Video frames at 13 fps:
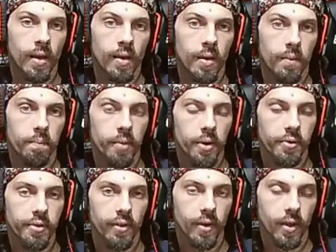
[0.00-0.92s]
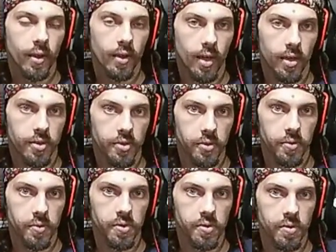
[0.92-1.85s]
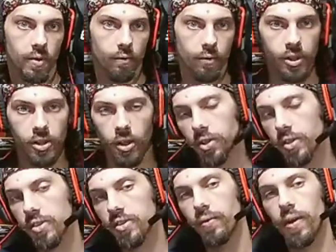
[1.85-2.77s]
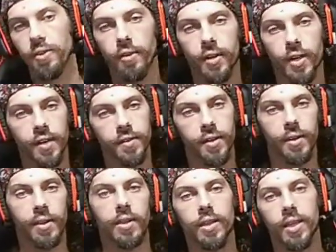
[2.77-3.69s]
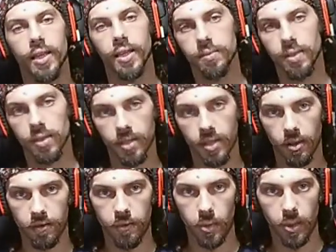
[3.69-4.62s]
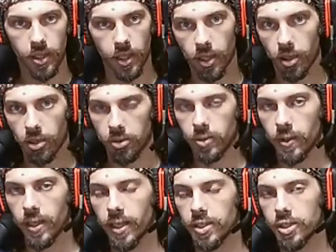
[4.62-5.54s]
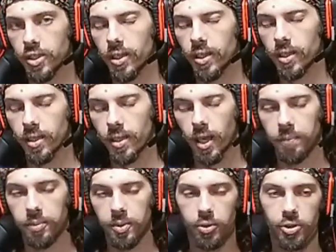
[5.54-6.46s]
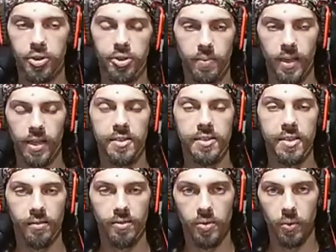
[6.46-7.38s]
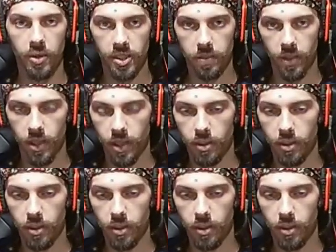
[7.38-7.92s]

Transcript: Both Akasos, regardless of whether or not they claim that their 4K Ultra HD cannot be pushed past 720p,